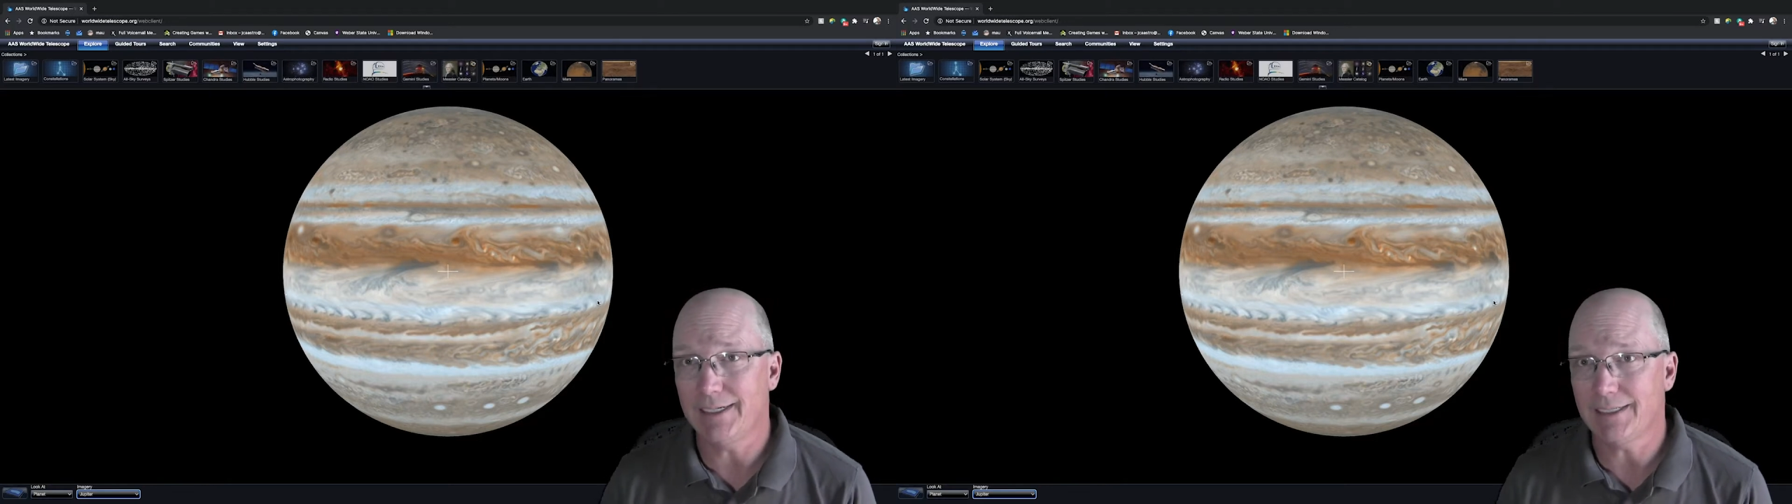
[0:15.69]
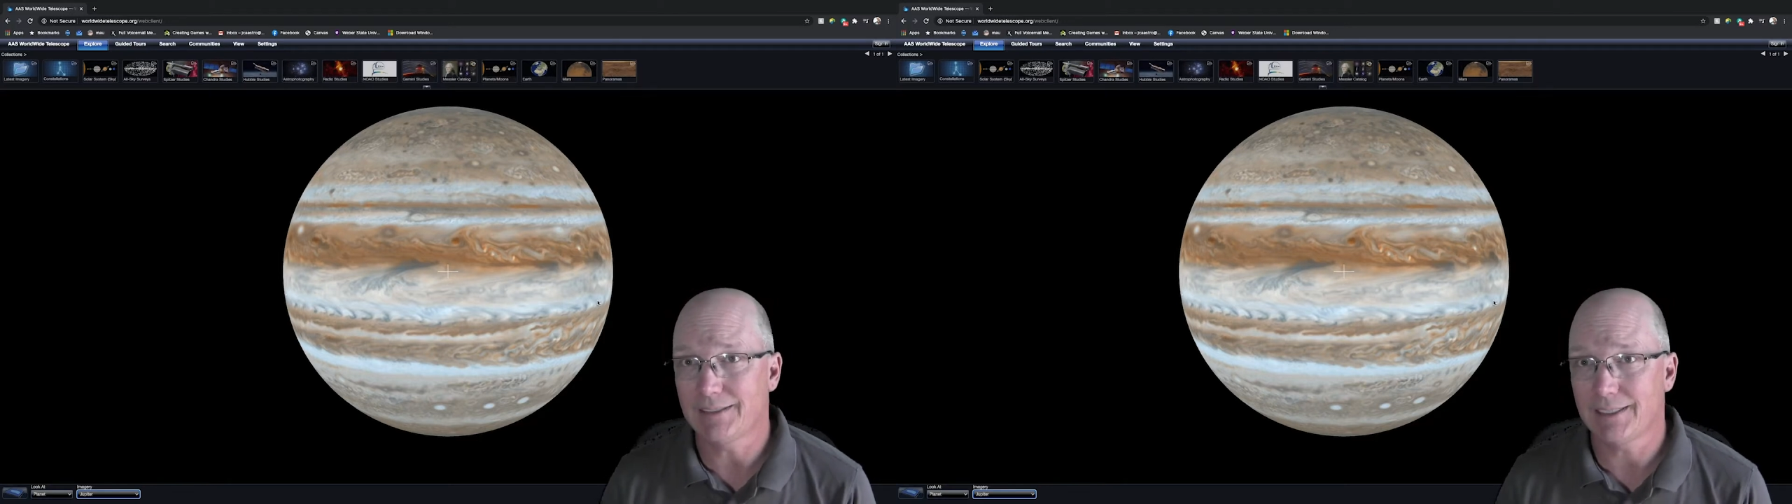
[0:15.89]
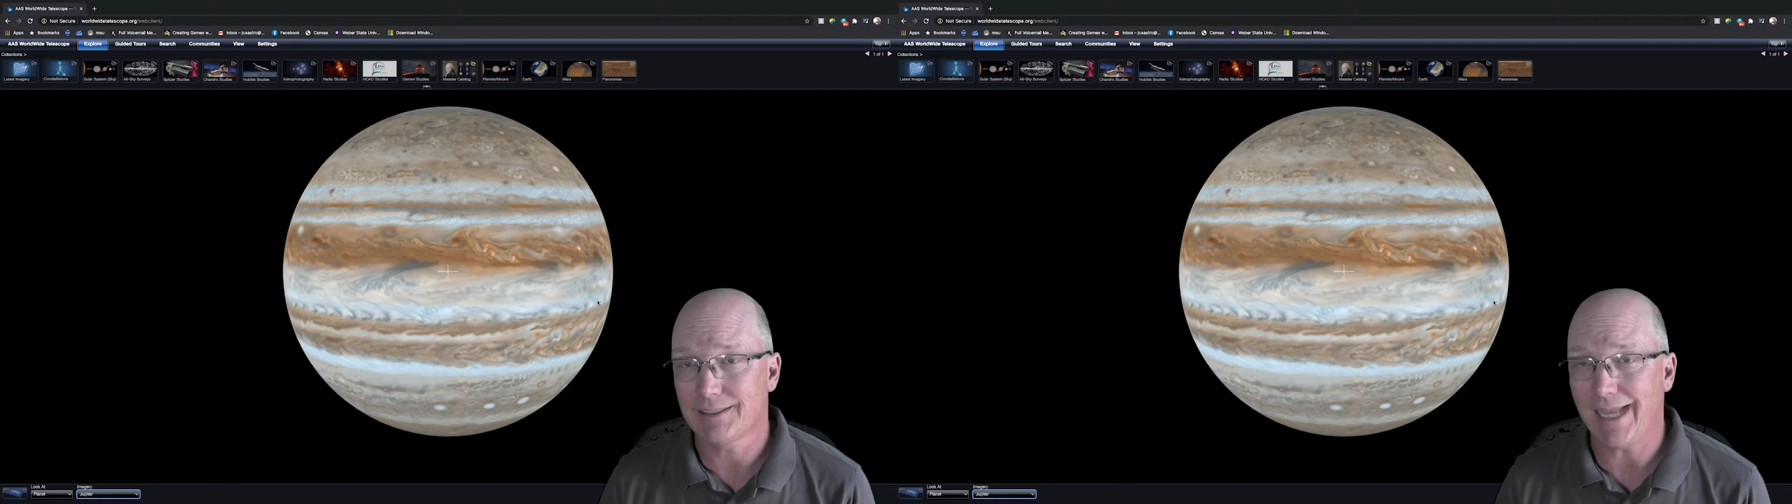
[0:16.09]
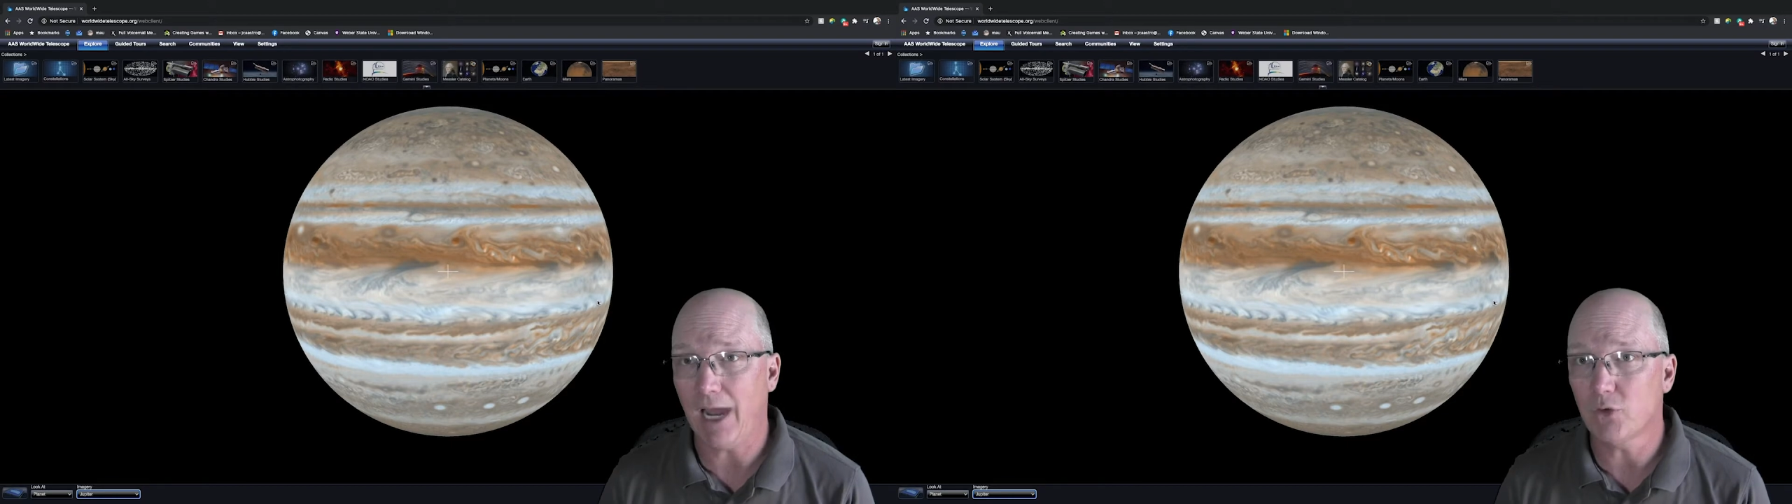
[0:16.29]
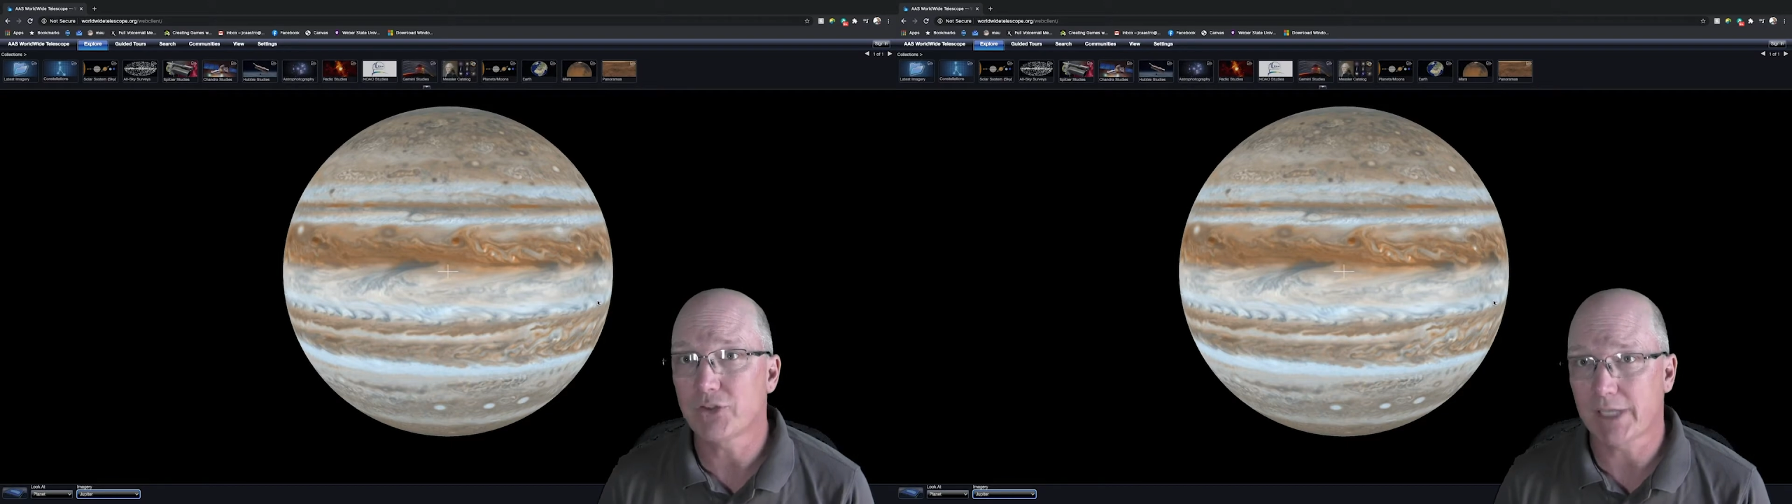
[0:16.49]
exist
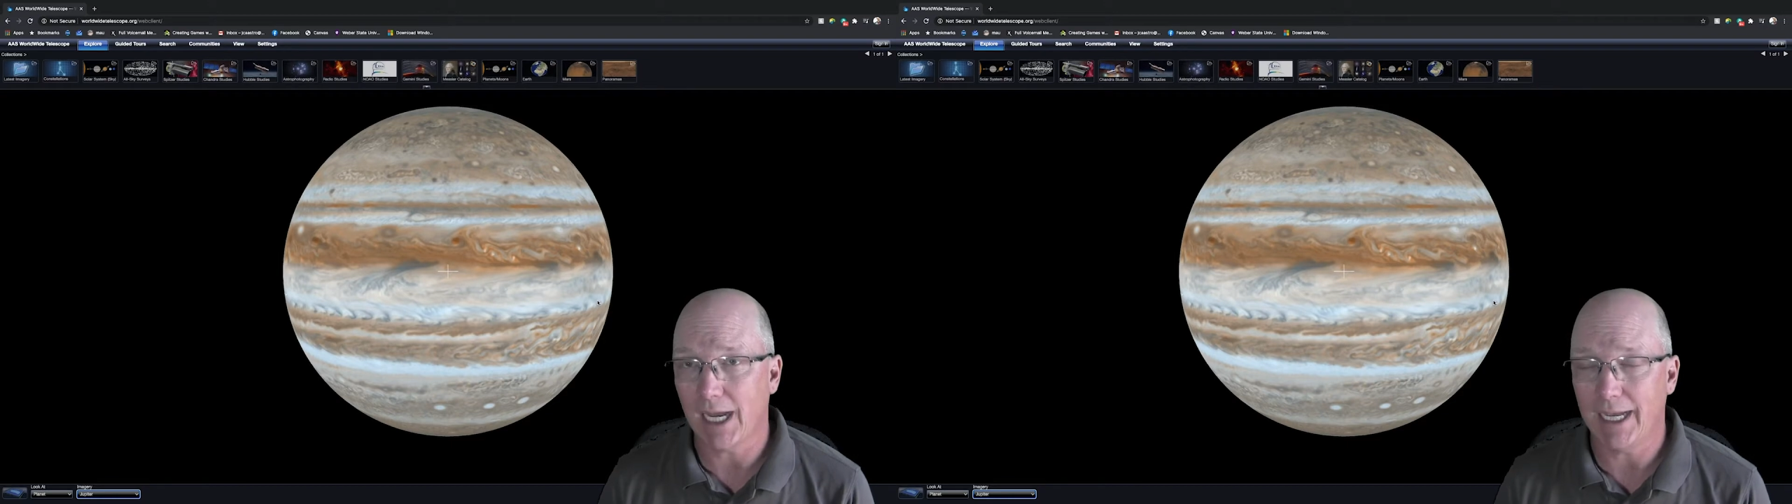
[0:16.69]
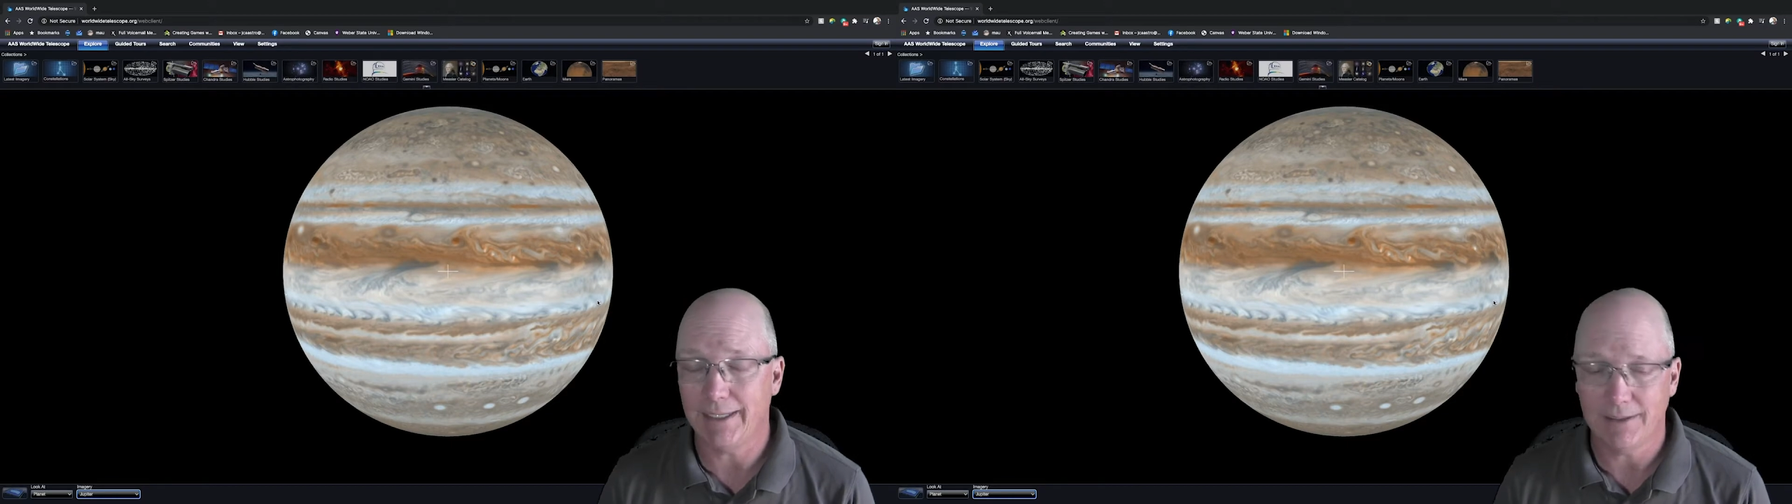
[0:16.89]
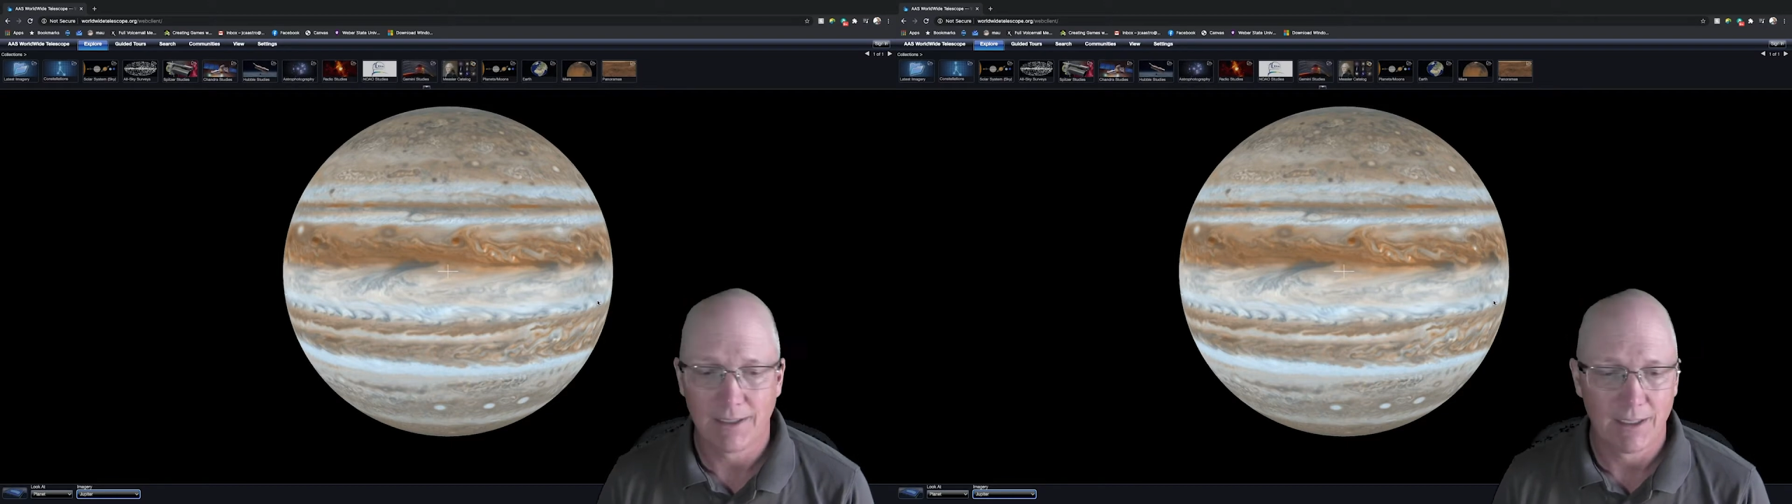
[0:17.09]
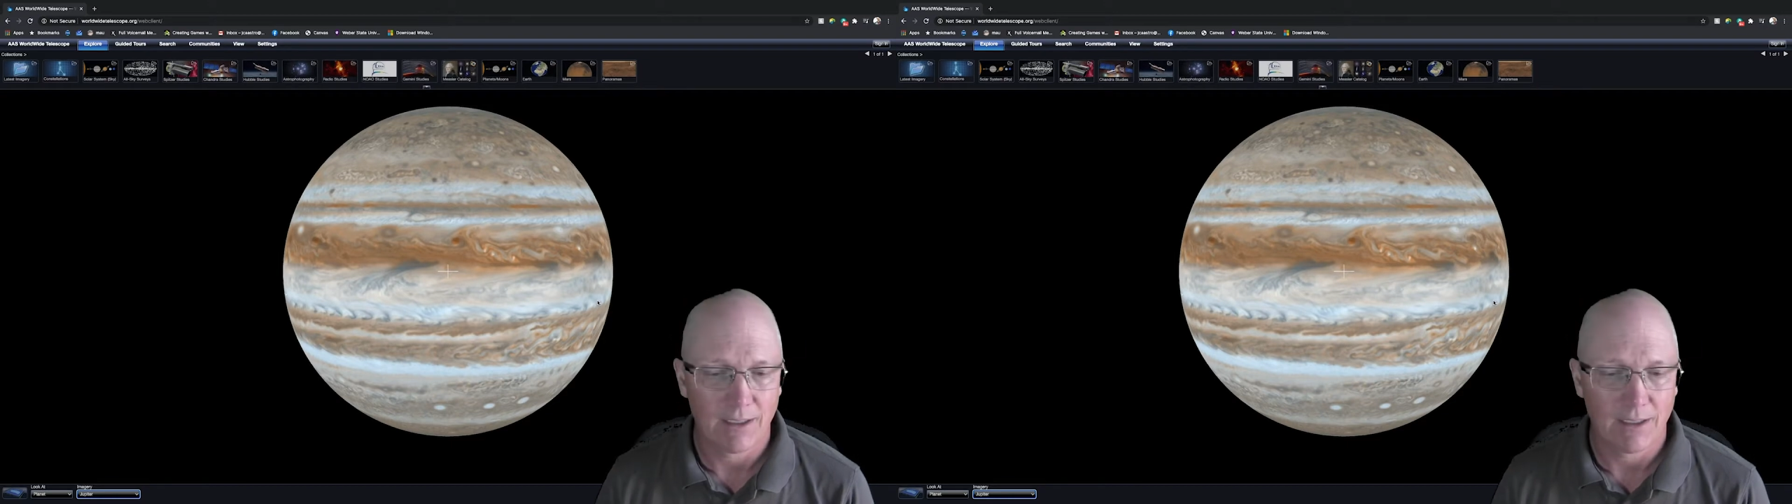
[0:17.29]
outside